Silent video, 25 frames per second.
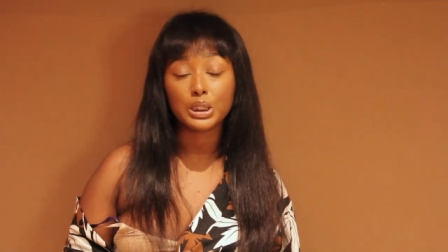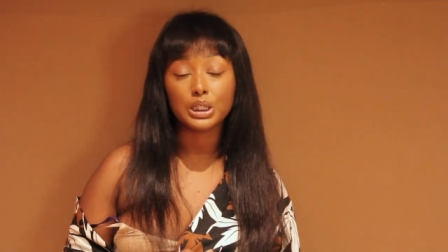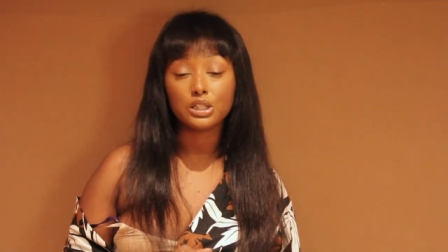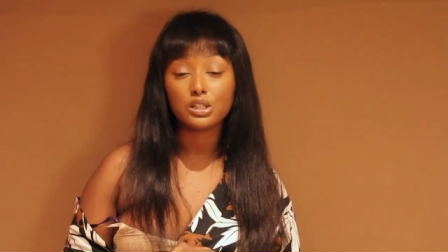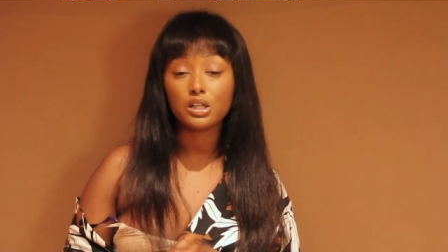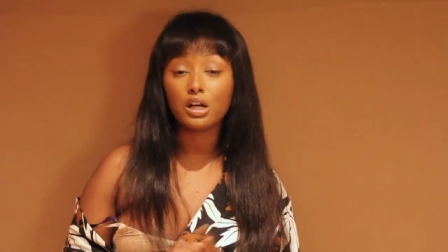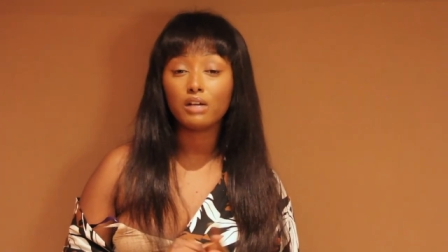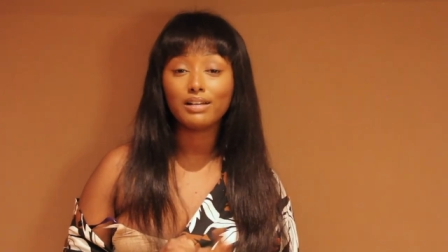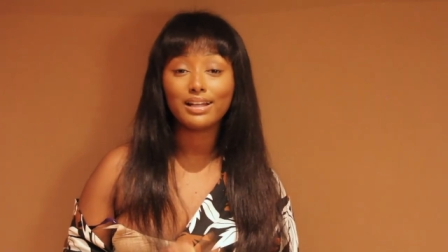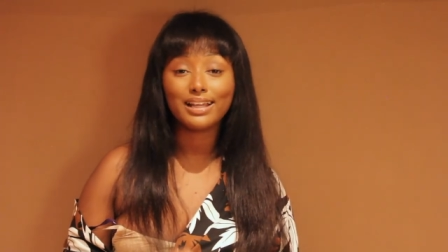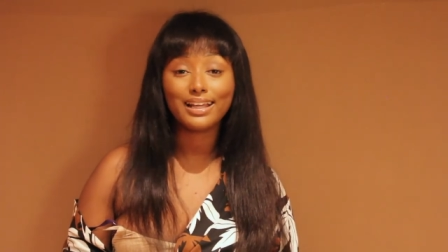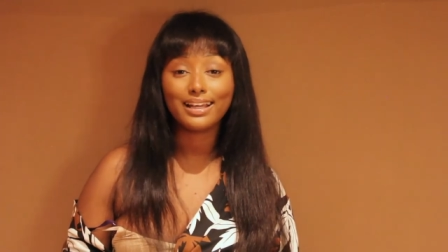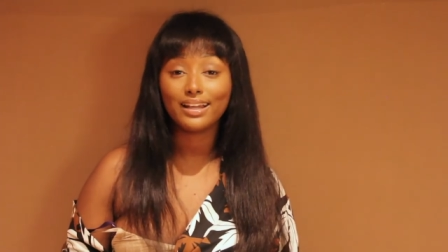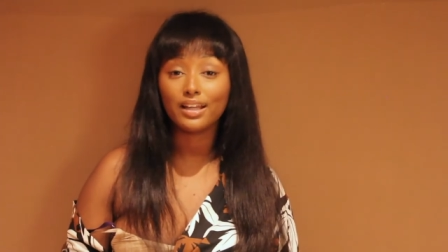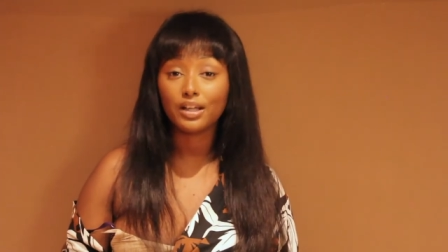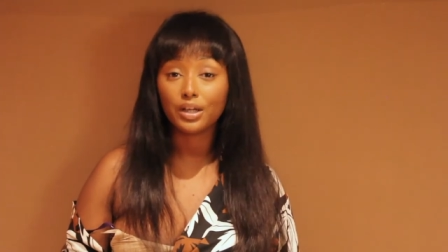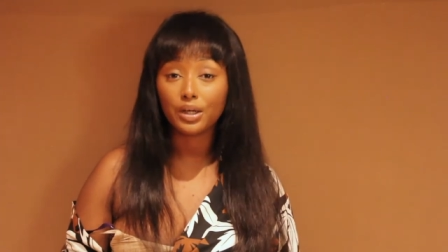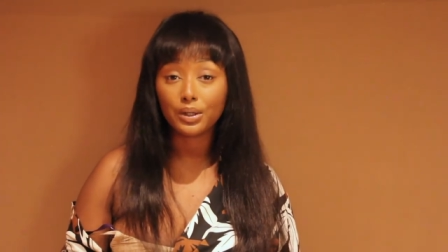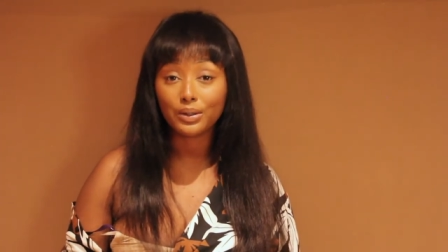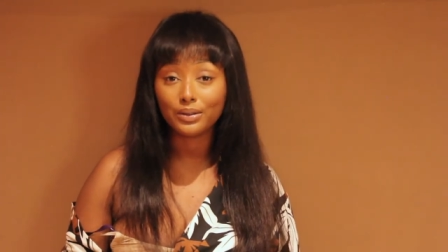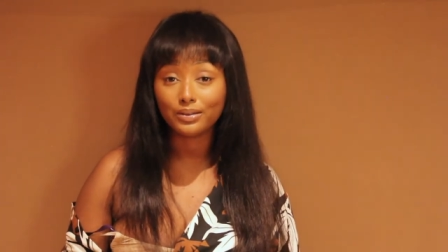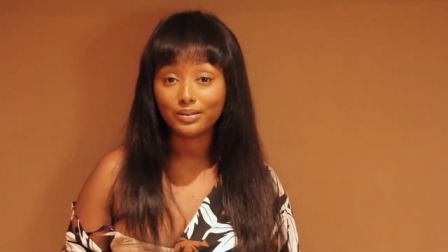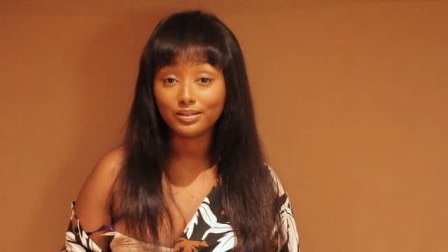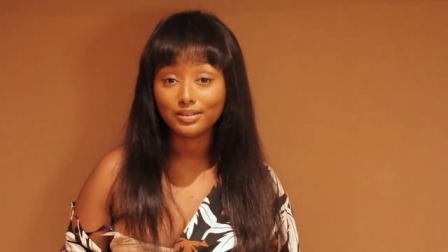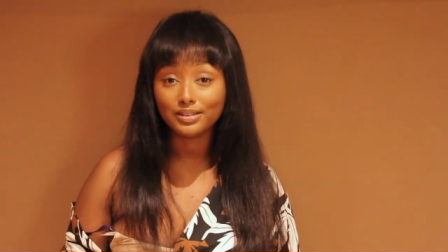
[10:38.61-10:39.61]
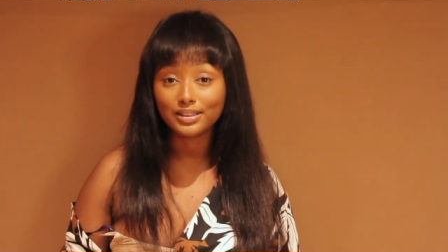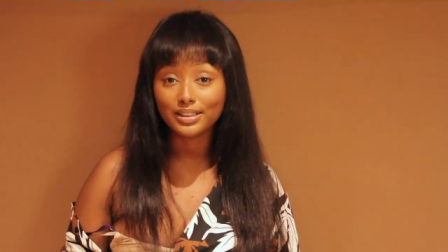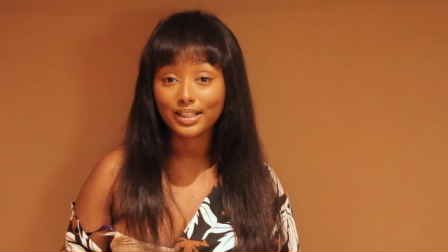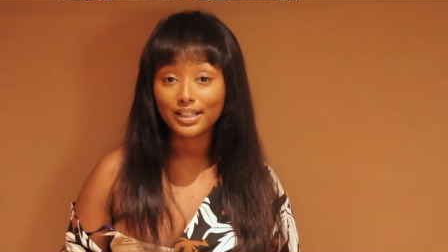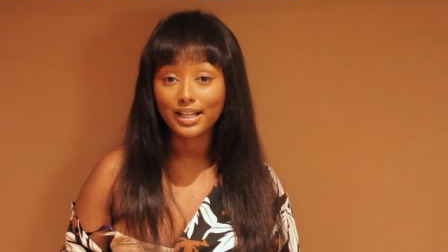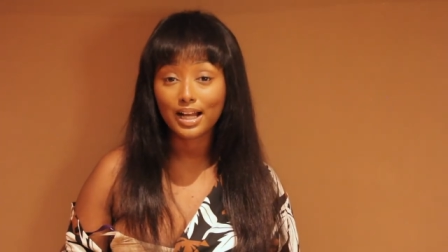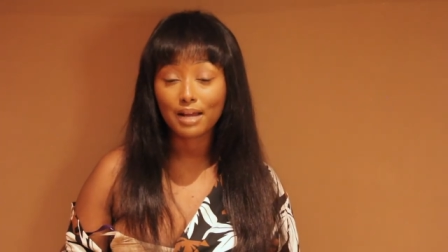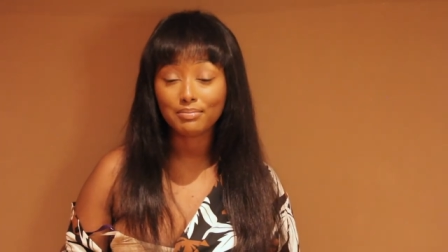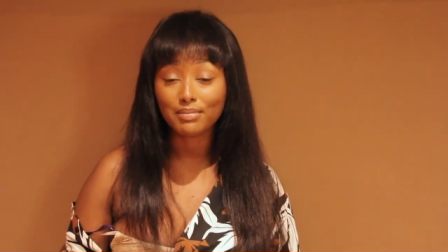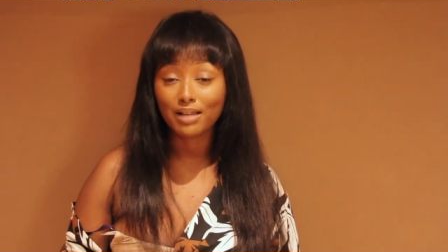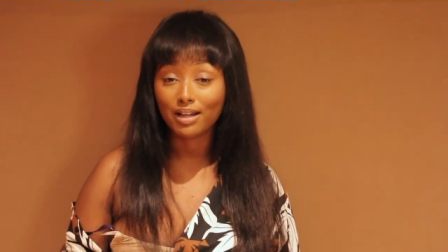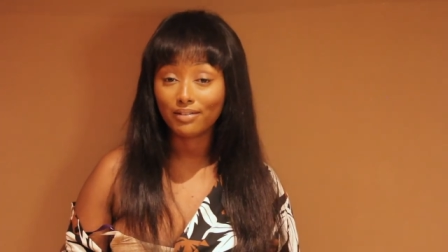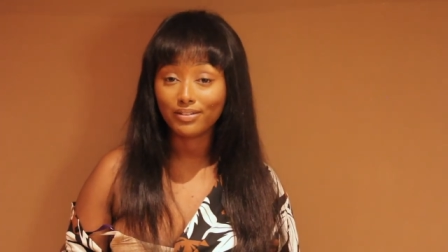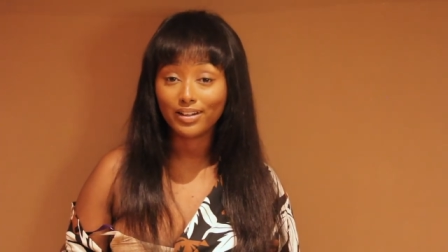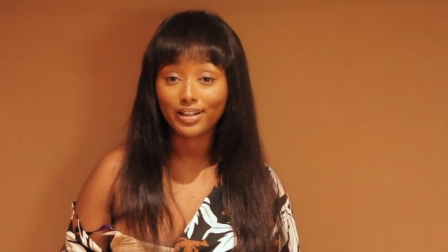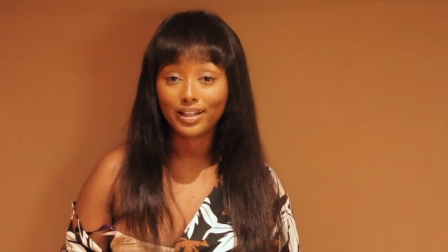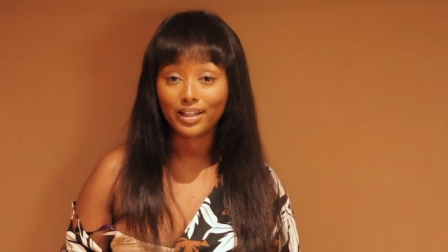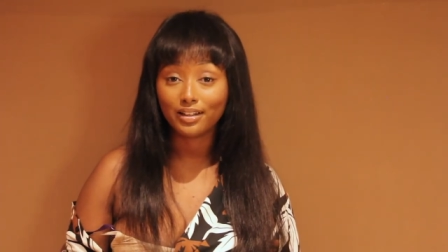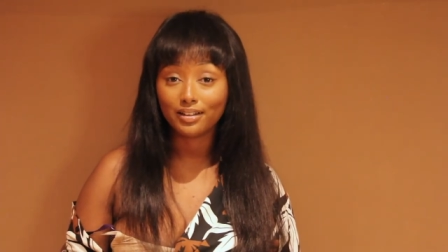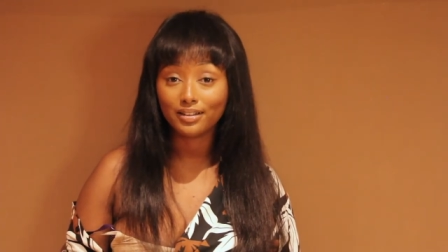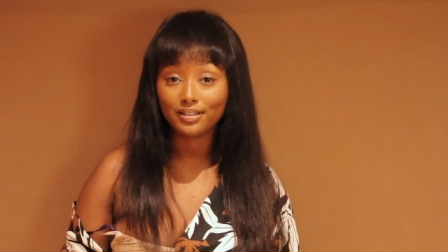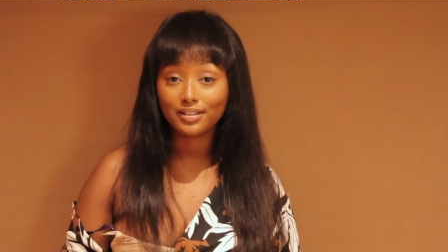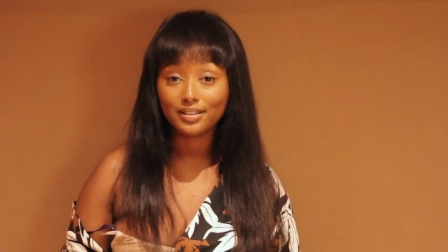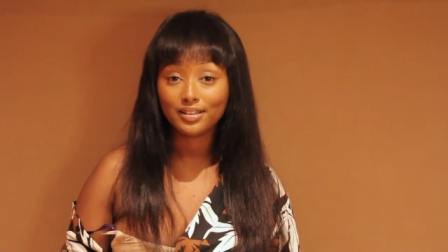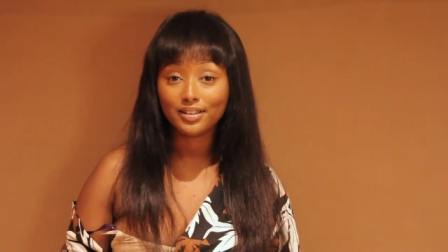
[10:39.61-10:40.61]
It's already getting cold and I'm not
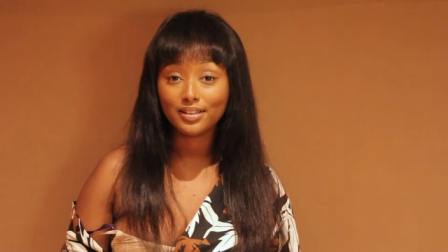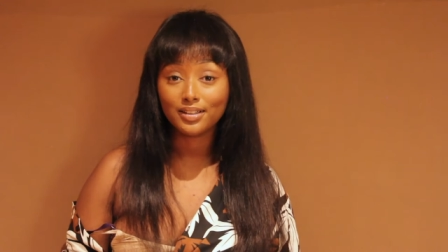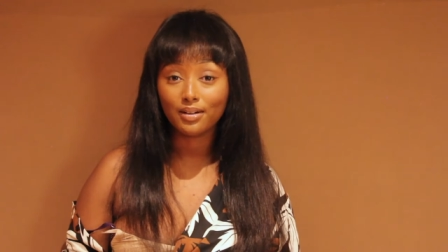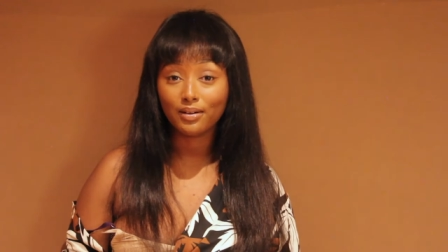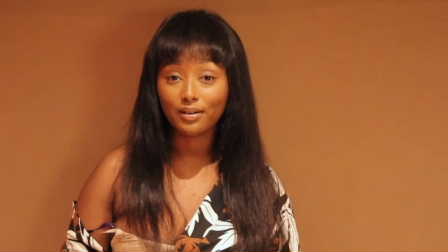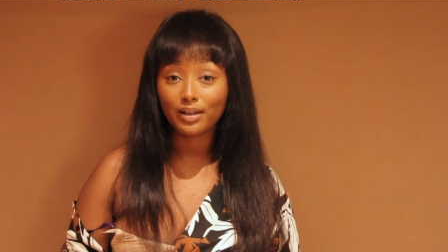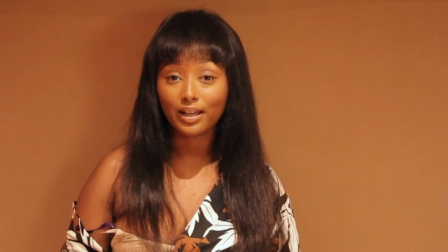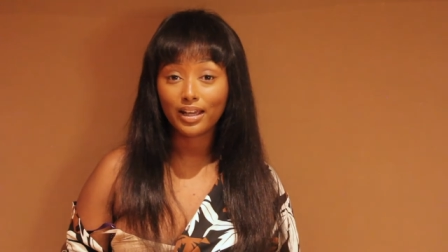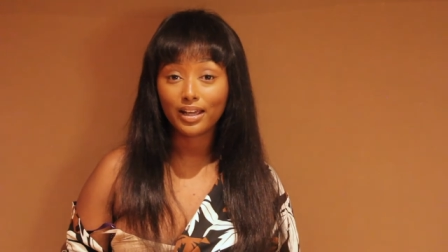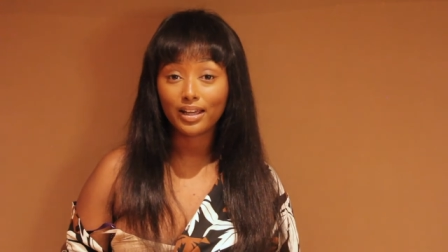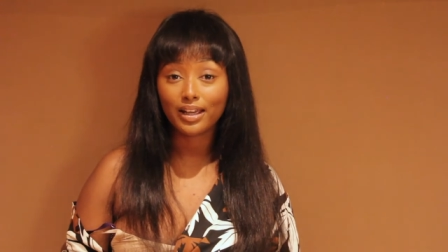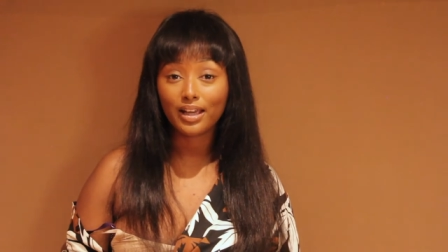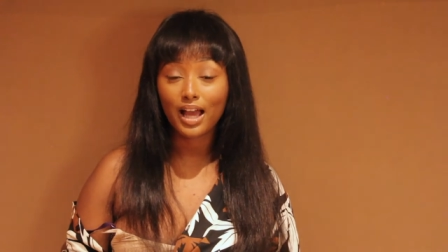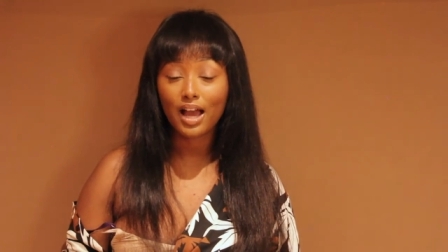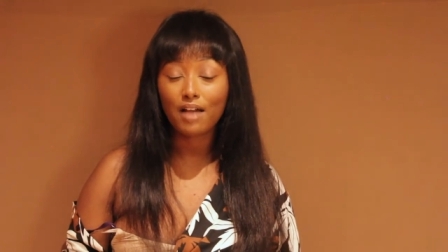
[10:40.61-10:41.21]
ready, okay?